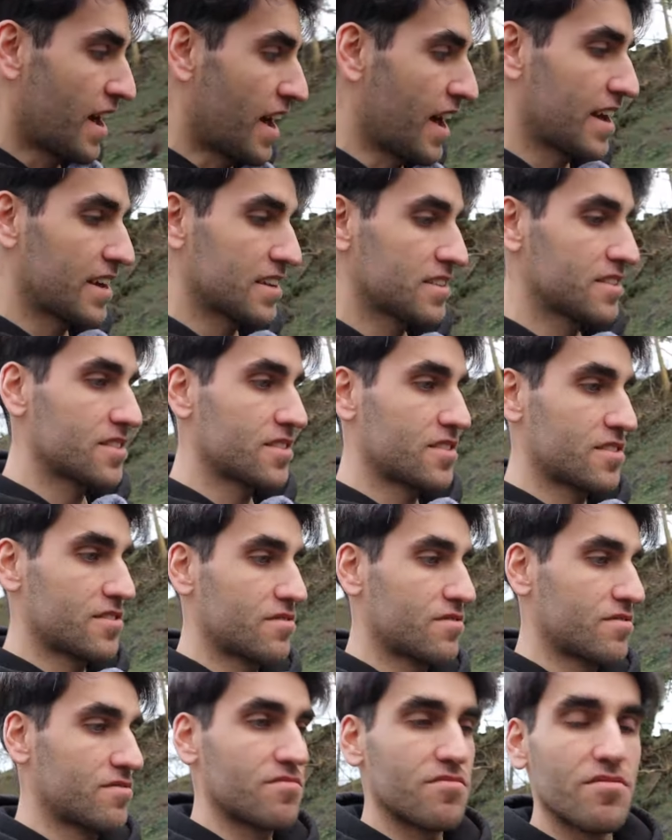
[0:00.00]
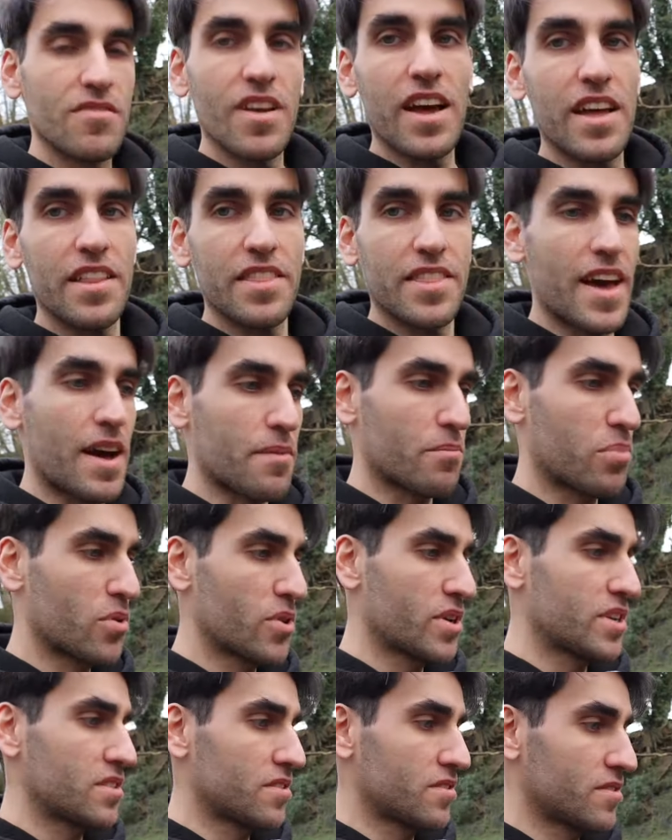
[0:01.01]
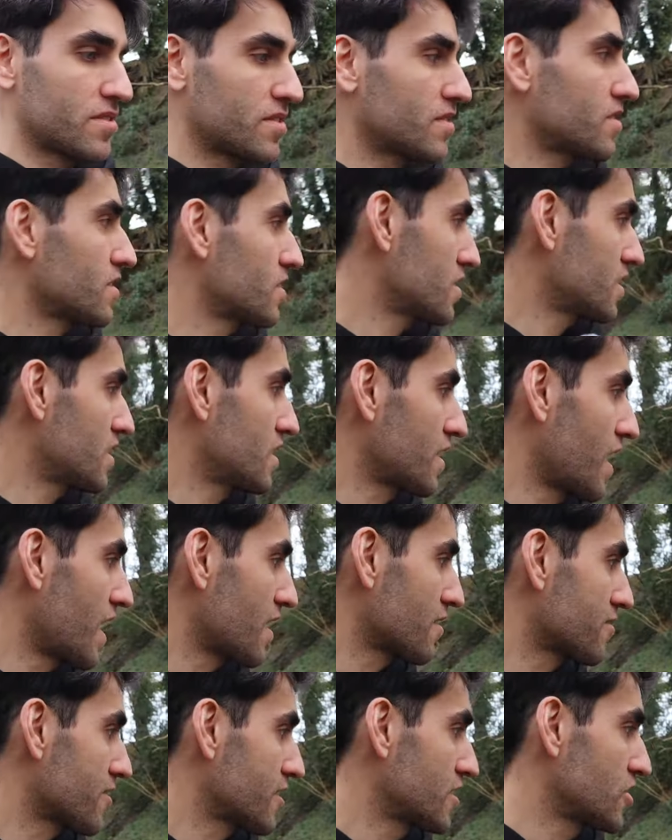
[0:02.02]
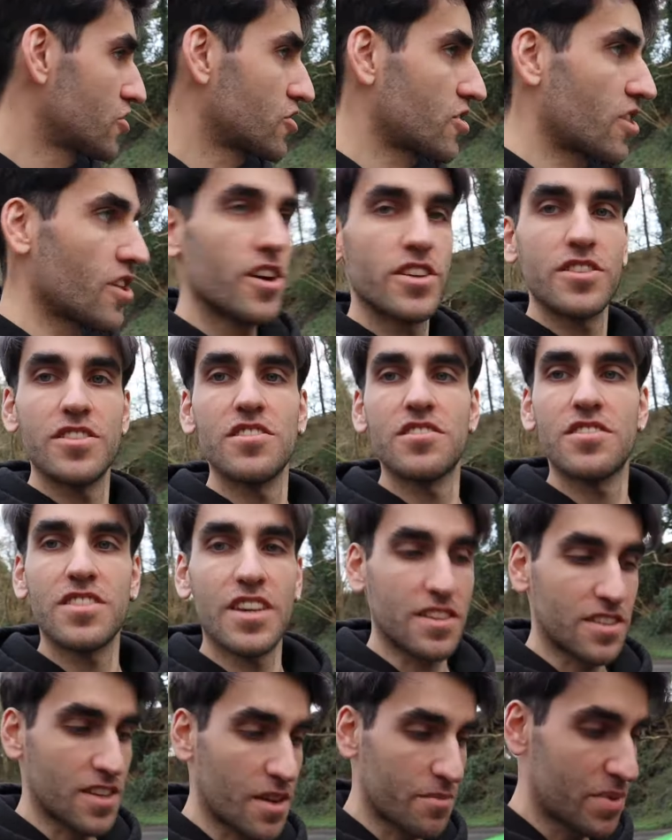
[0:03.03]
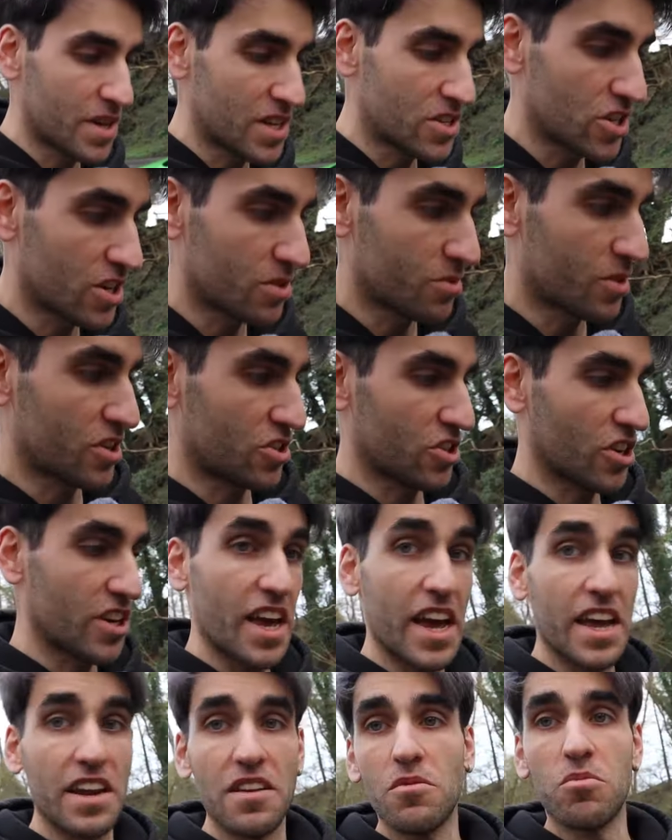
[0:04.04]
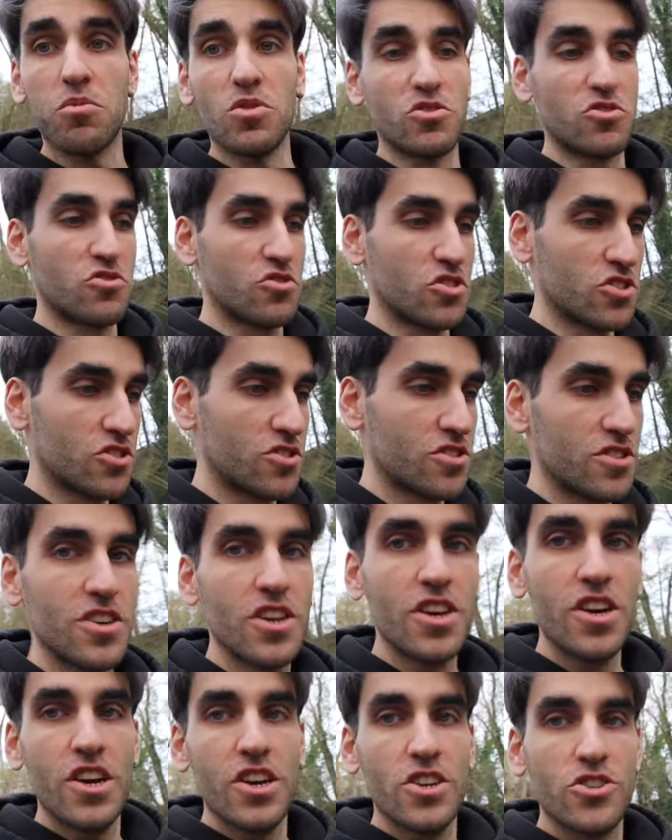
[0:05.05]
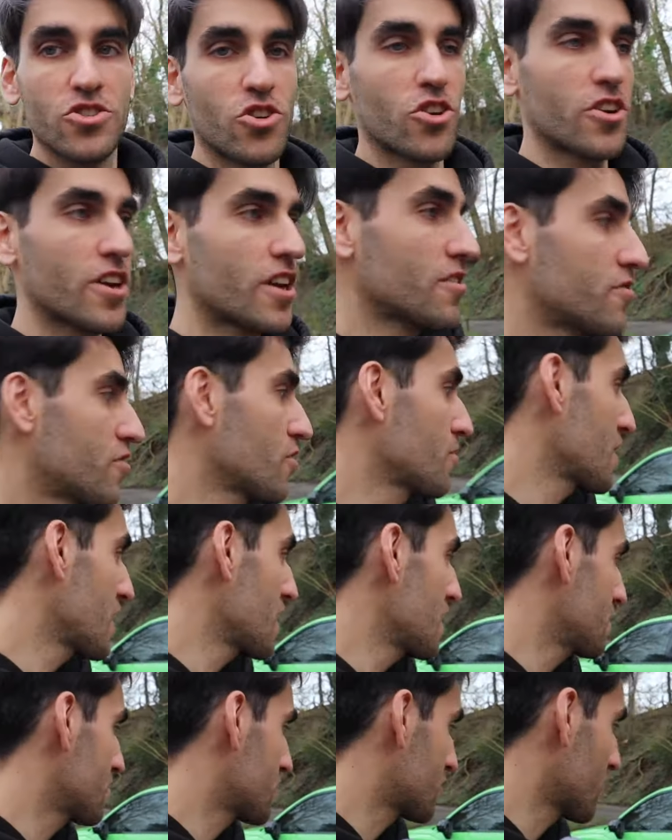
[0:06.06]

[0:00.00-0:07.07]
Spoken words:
And at that point, it averaged 36 mpg, which again was just shocking for me.